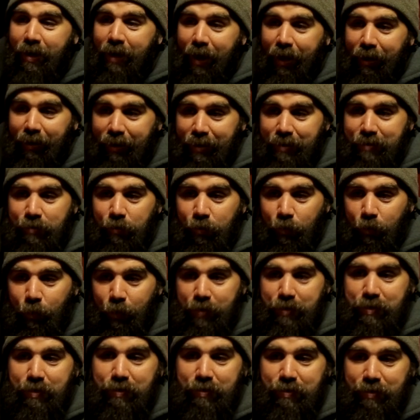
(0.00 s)
And these are
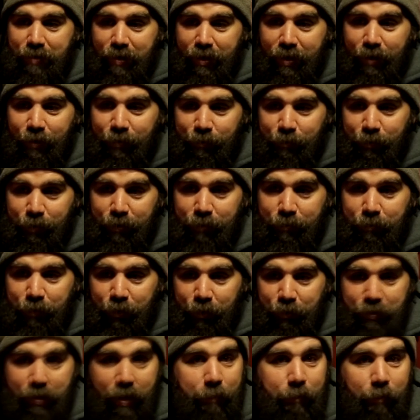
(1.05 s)
questions that have been
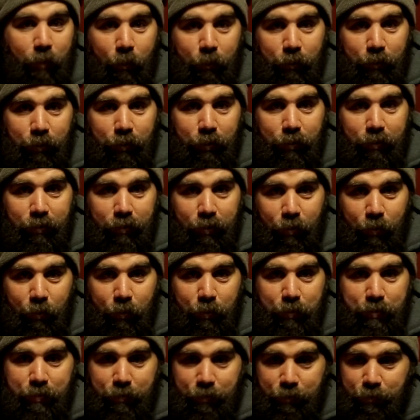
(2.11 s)
built up over the
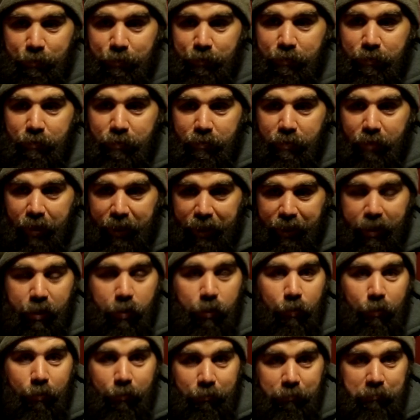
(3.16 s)
course of a
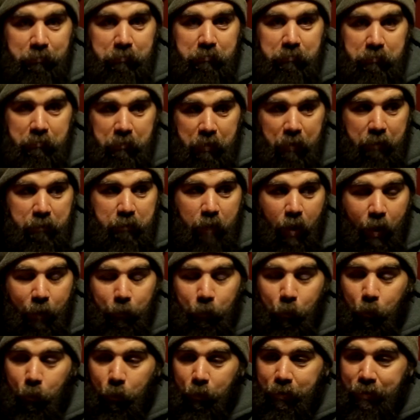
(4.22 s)
year, if
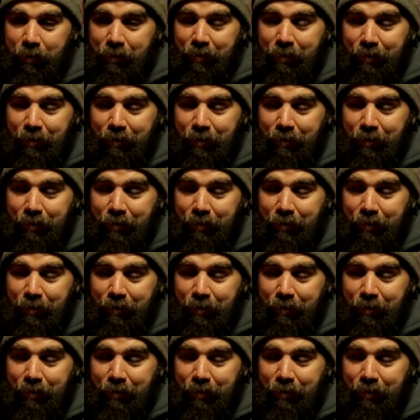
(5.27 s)
not more.